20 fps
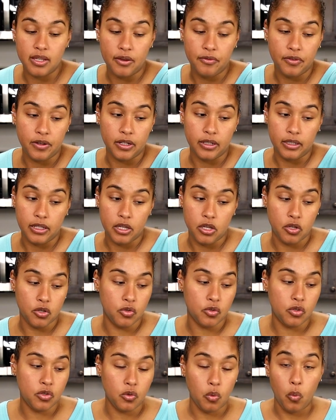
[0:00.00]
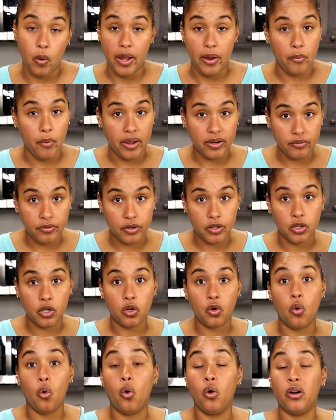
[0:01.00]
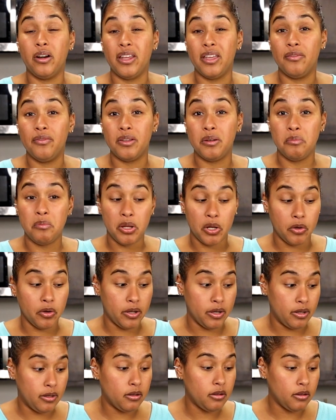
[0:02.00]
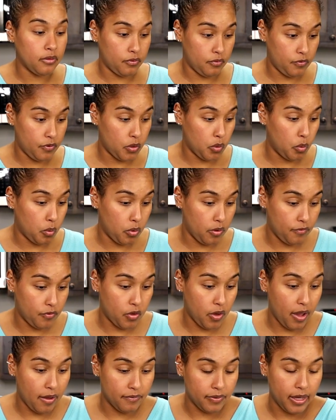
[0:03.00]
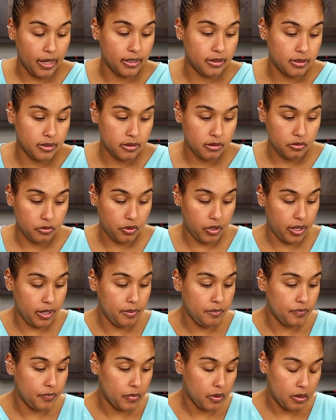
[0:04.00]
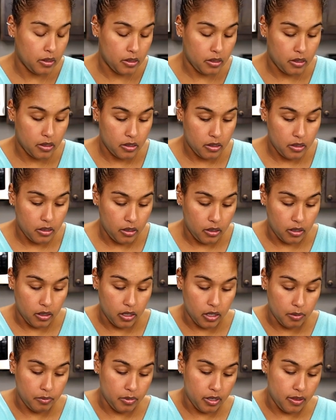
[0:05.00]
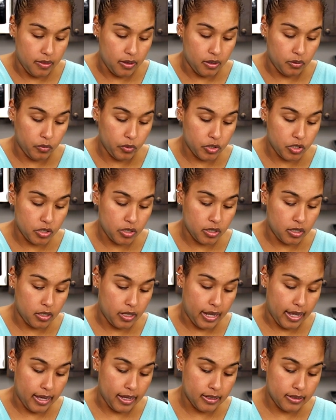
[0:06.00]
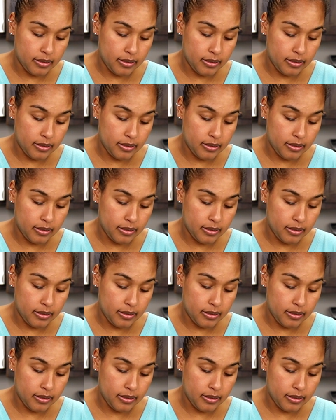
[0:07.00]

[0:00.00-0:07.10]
definitely use white wine vinegar or even mirin if you have that, okay? And then we're just gonna add